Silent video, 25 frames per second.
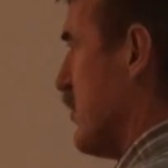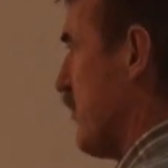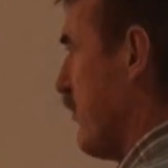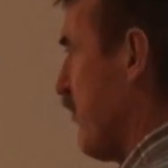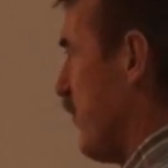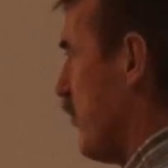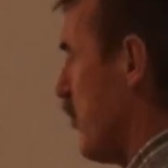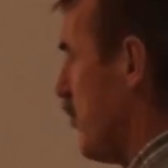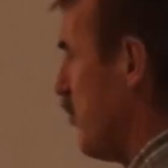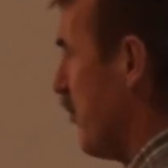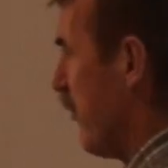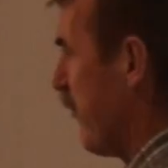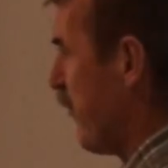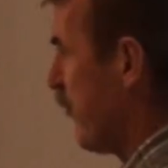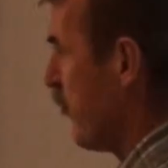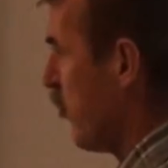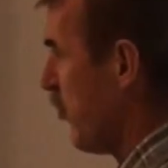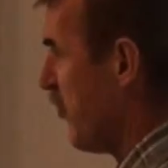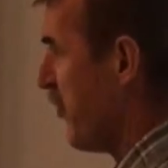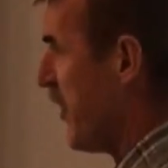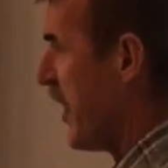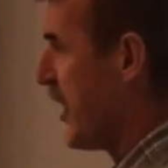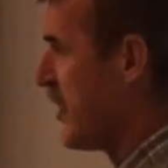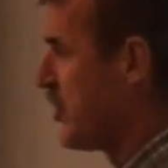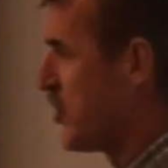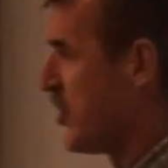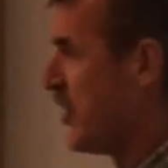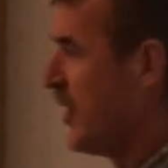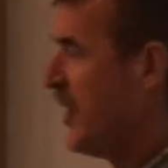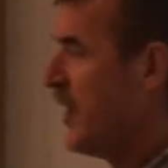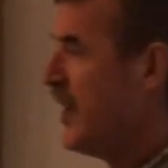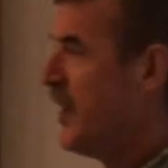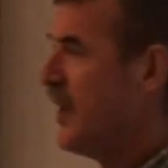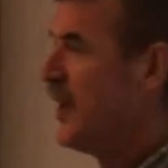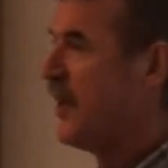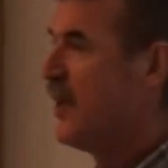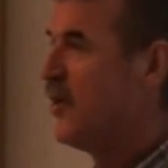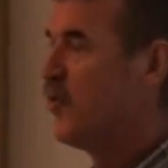form a full mesh,
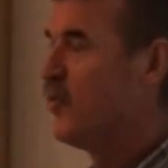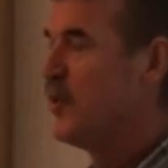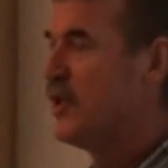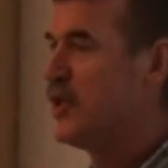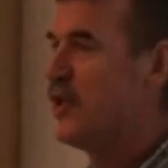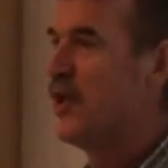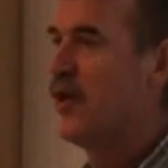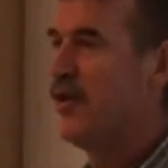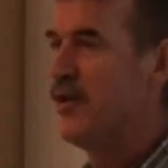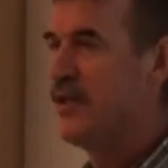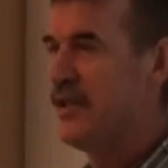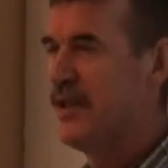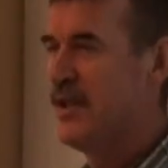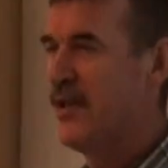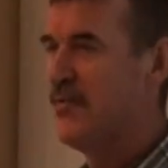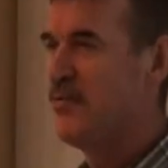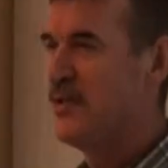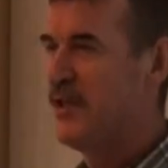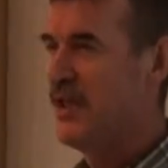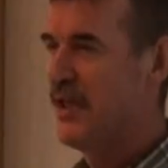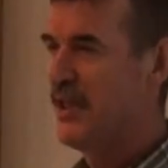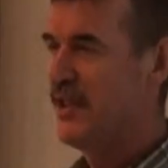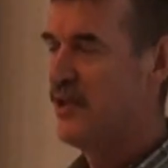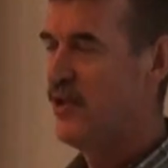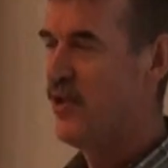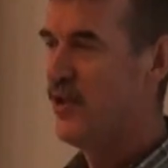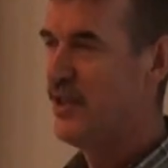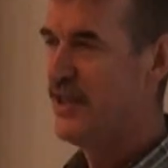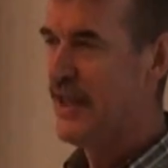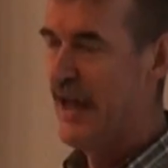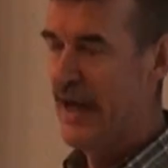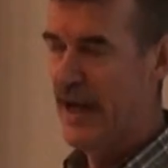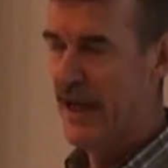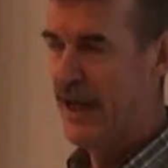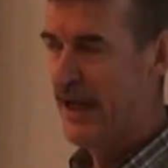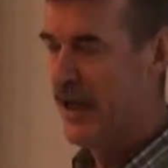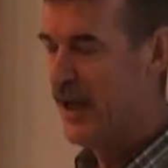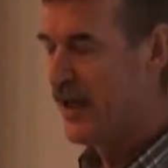which are in some sense the
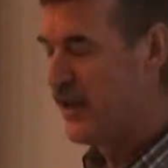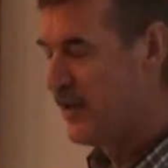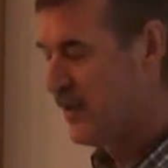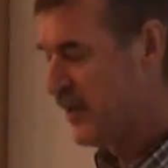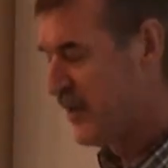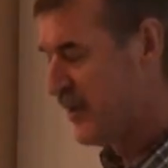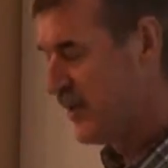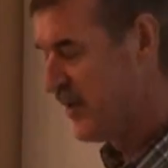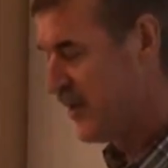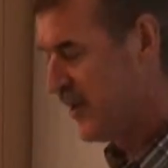delegates